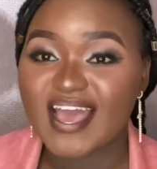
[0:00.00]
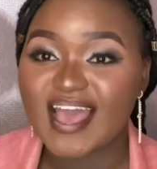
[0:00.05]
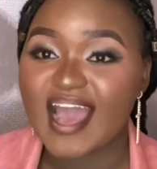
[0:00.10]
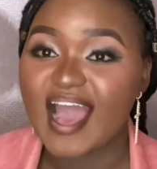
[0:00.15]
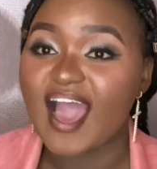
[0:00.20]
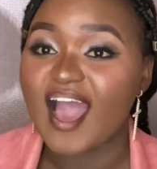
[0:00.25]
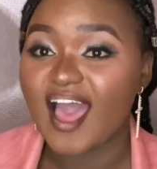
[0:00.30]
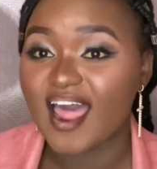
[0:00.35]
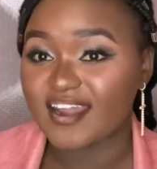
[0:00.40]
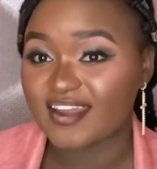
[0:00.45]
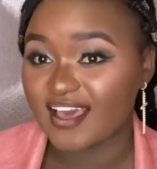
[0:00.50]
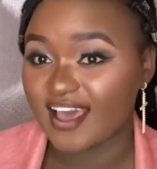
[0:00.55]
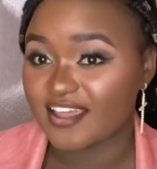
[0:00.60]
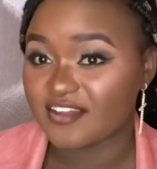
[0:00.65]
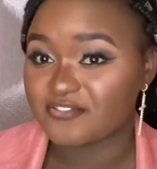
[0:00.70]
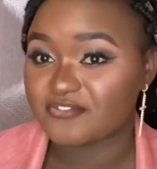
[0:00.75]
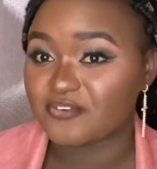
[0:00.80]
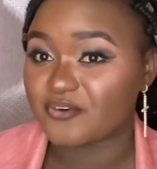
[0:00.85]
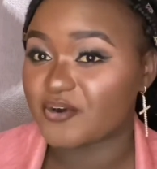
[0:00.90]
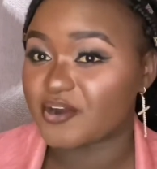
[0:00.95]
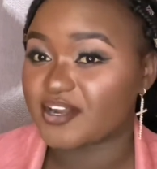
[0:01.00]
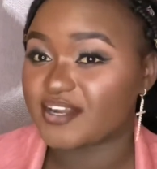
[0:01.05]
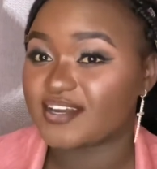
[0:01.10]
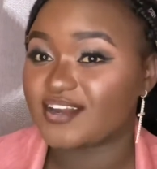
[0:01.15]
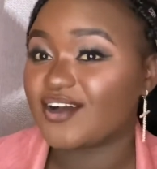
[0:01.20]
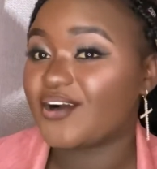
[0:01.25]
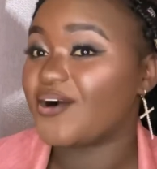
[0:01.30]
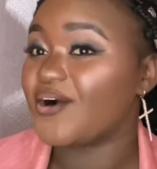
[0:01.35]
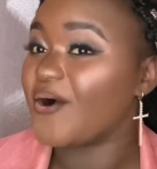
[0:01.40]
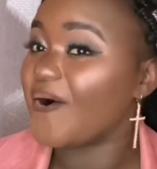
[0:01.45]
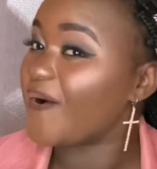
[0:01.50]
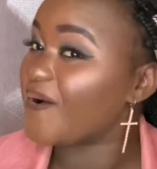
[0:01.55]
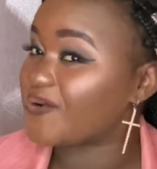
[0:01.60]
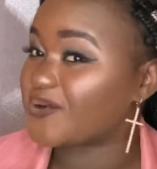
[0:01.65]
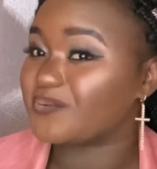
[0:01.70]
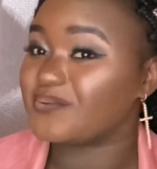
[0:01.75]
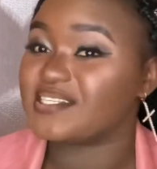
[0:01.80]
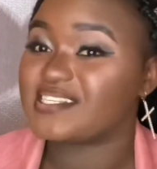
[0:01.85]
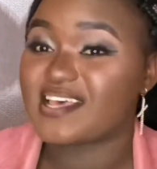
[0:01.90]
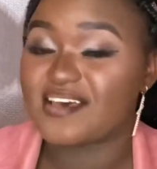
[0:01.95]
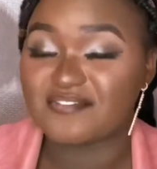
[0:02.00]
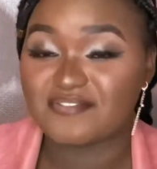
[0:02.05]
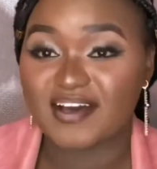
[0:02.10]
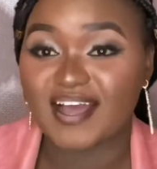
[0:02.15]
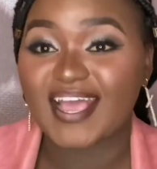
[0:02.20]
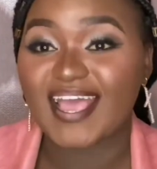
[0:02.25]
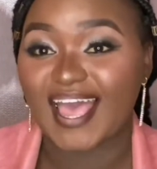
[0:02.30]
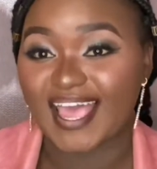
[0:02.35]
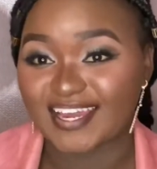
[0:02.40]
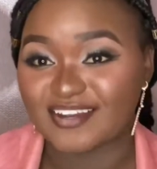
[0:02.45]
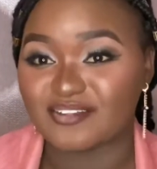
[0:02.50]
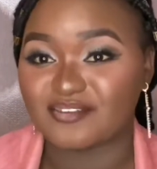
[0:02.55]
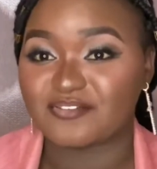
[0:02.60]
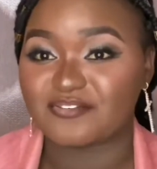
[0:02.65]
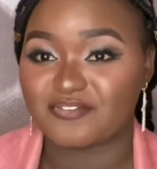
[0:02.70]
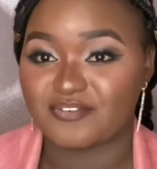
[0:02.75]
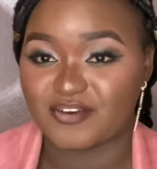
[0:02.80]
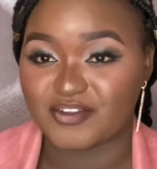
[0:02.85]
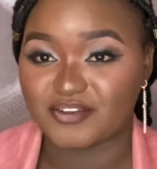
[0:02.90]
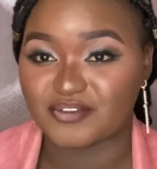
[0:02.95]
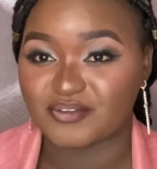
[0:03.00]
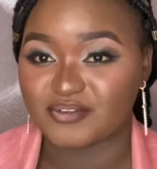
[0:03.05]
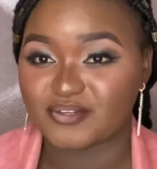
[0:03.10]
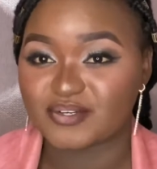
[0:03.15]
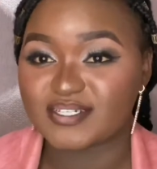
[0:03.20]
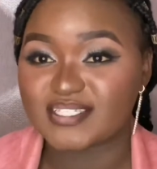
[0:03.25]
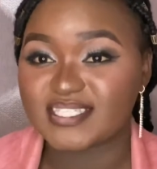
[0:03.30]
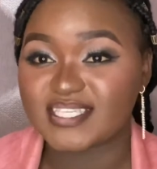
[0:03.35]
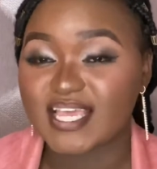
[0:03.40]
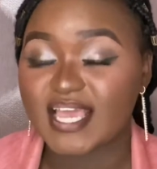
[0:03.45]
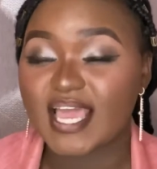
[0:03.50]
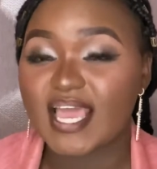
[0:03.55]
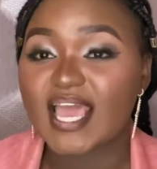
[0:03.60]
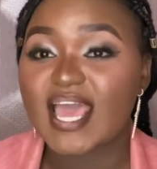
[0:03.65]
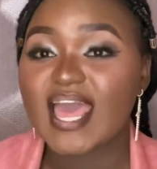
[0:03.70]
an iPhone, or whatever kind of phone you're using.